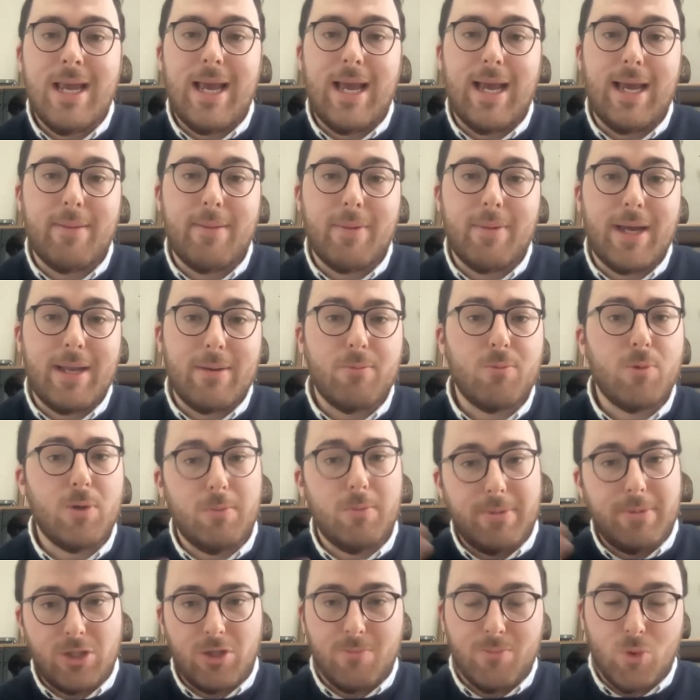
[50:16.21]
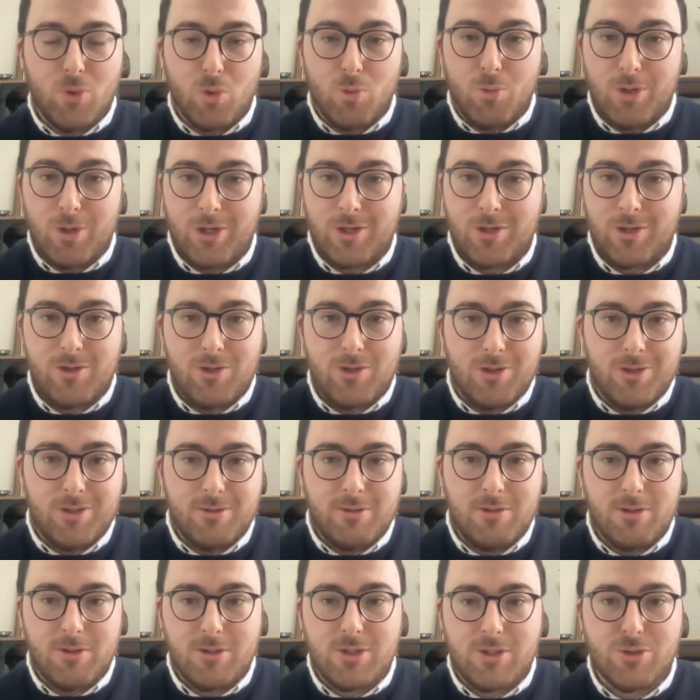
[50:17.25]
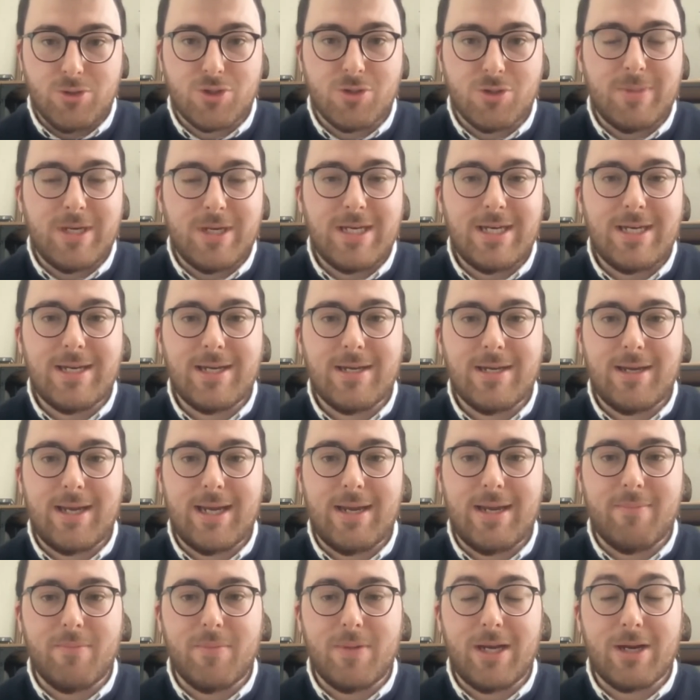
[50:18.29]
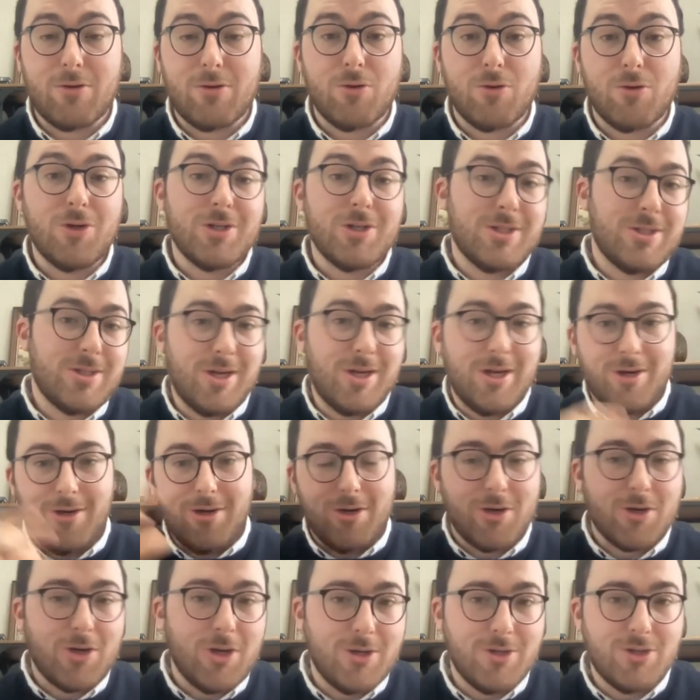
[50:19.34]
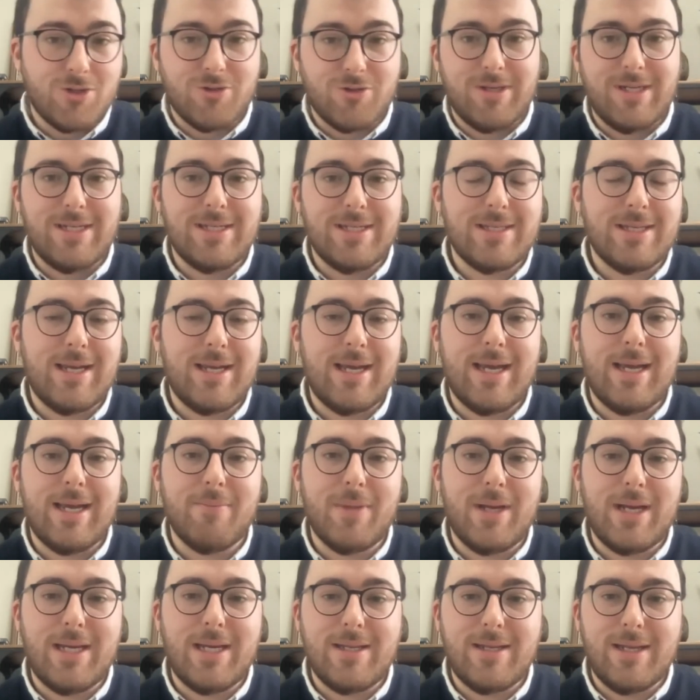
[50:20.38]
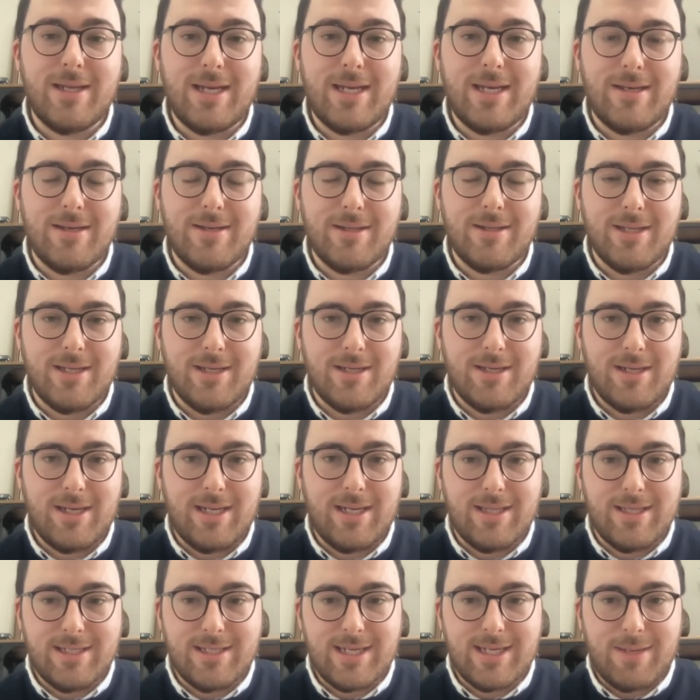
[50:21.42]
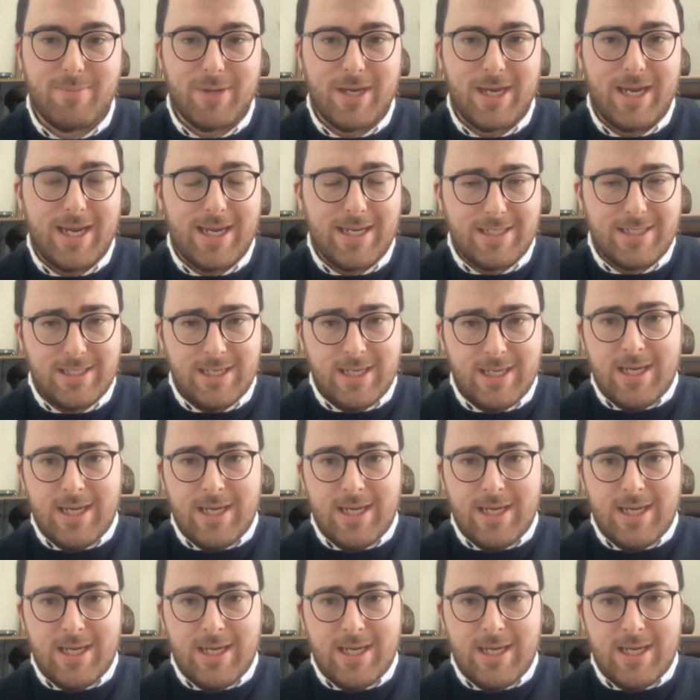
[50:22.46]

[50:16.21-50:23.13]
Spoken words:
And we'll be doing more work on social media across our countries in the time ahead.